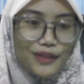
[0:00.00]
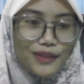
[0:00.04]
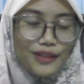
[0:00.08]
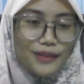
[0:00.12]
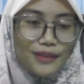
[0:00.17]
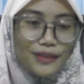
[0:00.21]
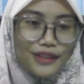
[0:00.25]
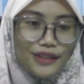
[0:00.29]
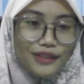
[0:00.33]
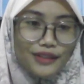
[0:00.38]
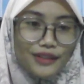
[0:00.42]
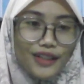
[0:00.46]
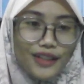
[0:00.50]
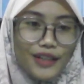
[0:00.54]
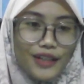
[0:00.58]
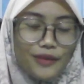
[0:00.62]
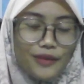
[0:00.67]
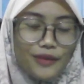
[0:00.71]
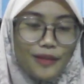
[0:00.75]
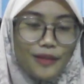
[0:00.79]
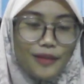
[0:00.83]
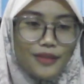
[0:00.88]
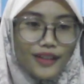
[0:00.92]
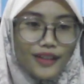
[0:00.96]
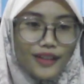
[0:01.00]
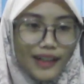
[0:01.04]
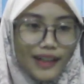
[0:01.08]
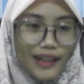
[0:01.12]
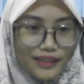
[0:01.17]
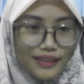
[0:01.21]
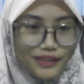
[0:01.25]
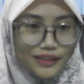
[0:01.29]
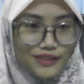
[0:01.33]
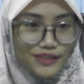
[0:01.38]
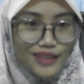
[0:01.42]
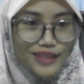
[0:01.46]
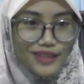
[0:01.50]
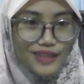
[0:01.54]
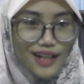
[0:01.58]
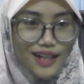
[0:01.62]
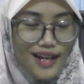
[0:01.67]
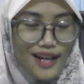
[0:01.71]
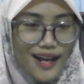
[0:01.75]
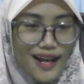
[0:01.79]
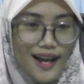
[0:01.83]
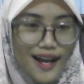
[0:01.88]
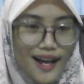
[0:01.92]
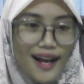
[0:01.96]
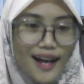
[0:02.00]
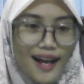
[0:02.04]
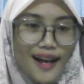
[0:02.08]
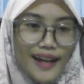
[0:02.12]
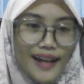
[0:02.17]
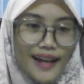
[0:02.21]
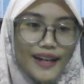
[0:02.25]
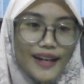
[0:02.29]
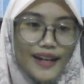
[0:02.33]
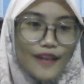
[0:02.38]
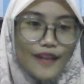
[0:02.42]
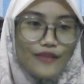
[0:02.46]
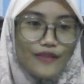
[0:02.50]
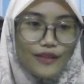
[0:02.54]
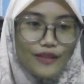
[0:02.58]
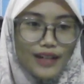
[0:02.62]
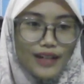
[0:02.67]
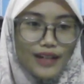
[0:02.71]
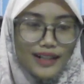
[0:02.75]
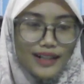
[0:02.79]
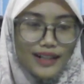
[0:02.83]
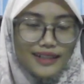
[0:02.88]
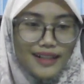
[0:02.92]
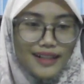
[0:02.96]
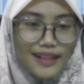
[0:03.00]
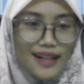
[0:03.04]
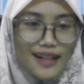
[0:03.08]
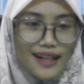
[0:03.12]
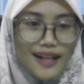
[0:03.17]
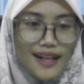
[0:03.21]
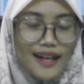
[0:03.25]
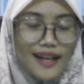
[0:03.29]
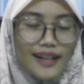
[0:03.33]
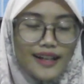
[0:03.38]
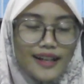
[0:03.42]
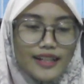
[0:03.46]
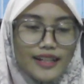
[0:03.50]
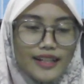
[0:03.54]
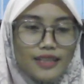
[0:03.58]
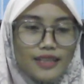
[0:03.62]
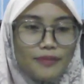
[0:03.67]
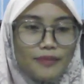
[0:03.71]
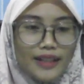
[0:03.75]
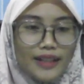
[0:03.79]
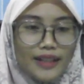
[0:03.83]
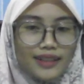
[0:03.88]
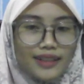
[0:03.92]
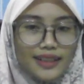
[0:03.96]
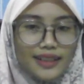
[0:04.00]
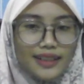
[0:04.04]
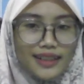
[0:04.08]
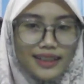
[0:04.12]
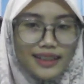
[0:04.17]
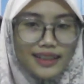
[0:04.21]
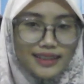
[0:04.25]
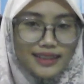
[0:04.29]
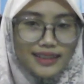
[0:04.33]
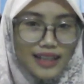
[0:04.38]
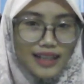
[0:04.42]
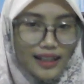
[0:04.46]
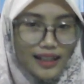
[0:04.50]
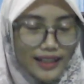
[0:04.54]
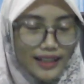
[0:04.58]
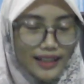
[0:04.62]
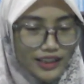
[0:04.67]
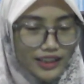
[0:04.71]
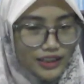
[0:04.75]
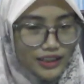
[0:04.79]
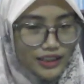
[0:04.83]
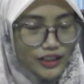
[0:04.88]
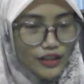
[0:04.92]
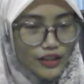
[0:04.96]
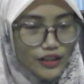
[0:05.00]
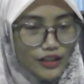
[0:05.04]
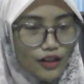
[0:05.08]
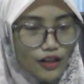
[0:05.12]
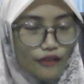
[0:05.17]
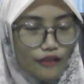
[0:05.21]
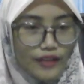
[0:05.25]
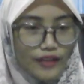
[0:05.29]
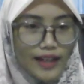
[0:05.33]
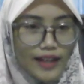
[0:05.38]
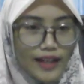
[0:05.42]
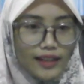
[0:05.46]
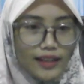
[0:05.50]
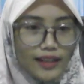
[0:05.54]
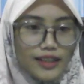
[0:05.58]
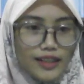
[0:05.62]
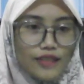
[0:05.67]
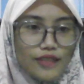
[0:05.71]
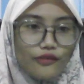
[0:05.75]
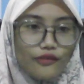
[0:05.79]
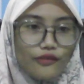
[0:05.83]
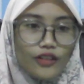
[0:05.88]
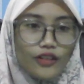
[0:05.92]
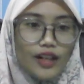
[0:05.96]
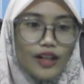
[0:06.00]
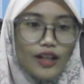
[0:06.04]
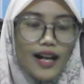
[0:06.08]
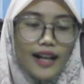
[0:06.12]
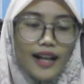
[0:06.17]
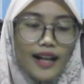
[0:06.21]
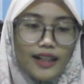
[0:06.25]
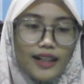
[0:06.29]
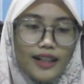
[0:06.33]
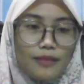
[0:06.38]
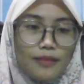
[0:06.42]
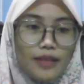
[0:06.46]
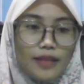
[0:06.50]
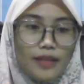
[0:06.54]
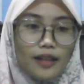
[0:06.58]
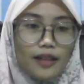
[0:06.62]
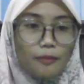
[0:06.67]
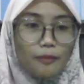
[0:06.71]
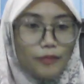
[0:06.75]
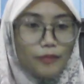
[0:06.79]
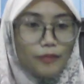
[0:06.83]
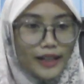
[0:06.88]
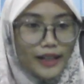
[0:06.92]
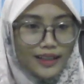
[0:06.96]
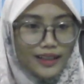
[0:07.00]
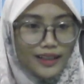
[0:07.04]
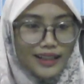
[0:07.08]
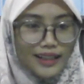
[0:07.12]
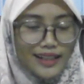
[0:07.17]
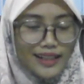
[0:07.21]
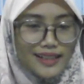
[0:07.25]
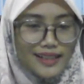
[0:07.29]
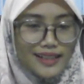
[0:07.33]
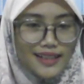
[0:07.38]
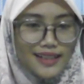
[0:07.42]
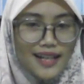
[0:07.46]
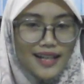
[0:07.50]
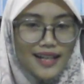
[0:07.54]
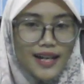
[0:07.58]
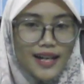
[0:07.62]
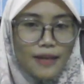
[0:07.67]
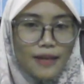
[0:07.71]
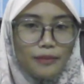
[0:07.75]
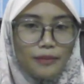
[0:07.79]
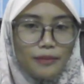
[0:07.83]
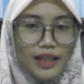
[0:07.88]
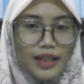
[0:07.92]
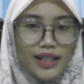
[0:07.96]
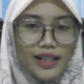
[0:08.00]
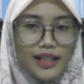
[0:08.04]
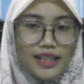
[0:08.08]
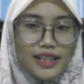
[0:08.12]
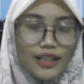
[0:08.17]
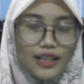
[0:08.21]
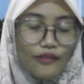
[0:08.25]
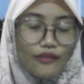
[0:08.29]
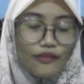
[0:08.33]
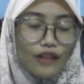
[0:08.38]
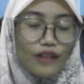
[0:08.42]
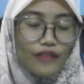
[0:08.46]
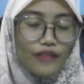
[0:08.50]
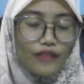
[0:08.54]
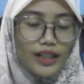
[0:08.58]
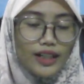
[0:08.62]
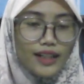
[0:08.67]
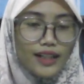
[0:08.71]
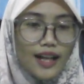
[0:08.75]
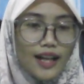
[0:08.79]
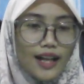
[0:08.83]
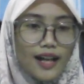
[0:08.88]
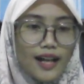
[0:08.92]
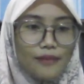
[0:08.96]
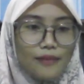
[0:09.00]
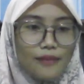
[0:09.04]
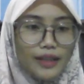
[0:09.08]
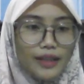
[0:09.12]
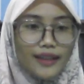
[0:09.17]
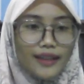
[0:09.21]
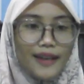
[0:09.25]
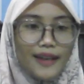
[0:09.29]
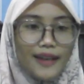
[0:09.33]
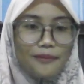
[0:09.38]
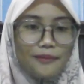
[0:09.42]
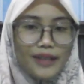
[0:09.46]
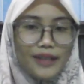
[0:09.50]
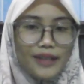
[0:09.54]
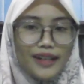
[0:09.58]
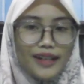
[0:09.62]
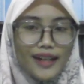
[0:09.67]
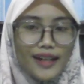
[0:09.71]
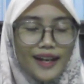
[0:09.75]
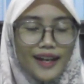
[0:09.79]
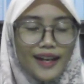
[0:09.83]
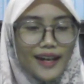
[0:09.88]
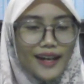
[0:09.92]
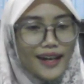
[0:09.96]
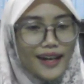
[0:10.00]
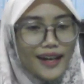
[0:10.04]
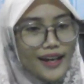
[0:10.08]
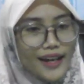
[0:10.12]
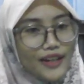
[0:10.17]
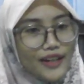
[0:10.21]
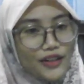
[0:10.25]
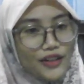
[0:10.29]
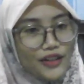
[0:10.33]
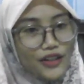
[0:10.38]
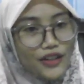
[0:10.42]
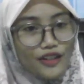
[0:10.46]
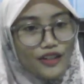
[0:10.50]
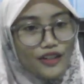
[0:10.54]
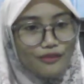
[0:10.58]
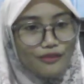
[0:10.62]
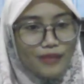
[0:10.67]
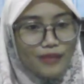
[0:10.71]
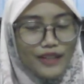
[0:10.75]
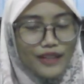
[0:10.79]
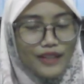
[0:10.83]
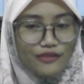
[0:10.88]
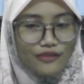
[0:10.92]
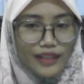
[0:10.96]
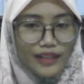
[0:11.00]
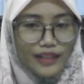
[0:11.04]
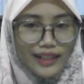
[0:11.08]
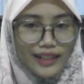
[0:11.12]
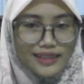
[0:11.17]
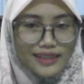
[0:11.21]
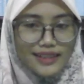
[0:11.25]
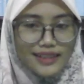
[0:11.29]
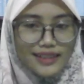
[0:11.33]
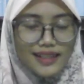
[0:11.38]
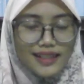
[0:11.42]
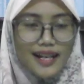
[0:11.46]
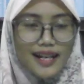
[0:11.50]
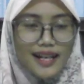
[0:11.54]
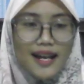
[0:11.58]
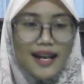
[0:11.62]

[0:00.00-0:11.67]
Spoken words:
warahmatullahi wabarakatuh. Hi everyone, respected lecturer of English for academic practice, me Shifa Fadila Hamid MPD, and all of my friends.